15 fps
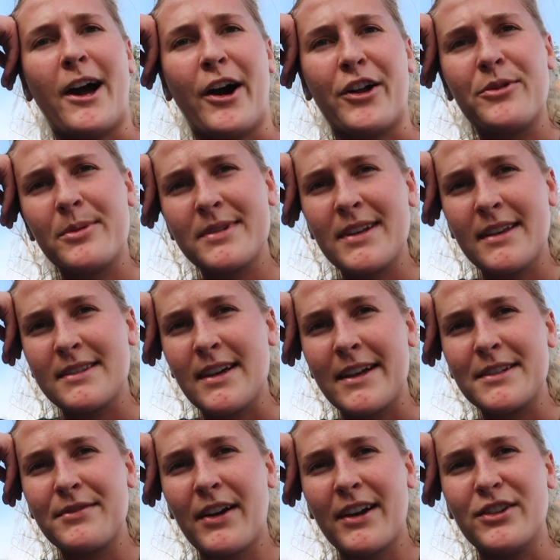I 100%
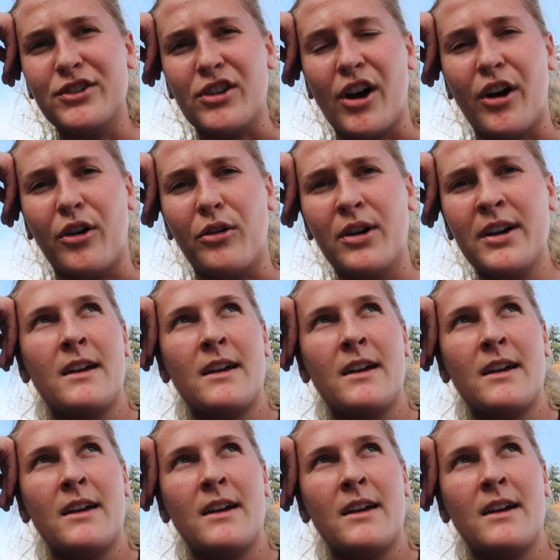satisfied? No.